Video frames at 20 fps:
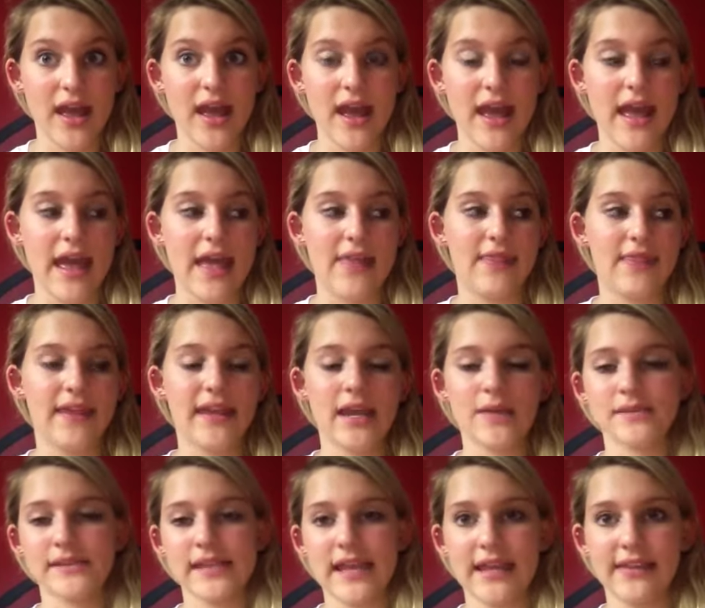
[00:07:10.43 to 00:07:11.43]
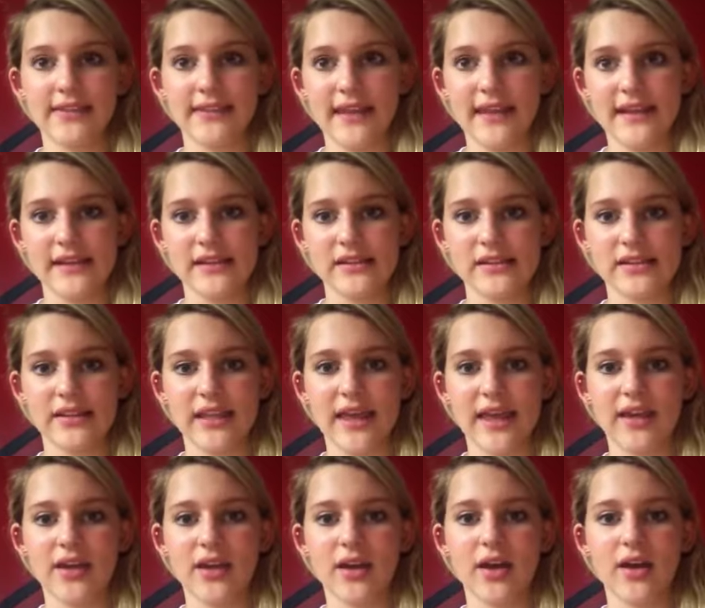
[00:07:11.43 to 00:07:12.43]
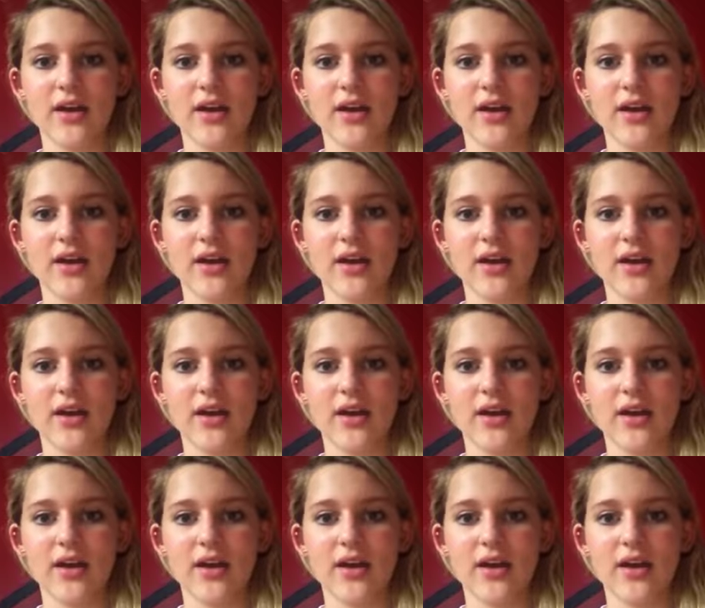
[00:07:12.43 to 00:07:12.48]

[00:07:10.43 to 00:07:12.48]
And they kept saying things like,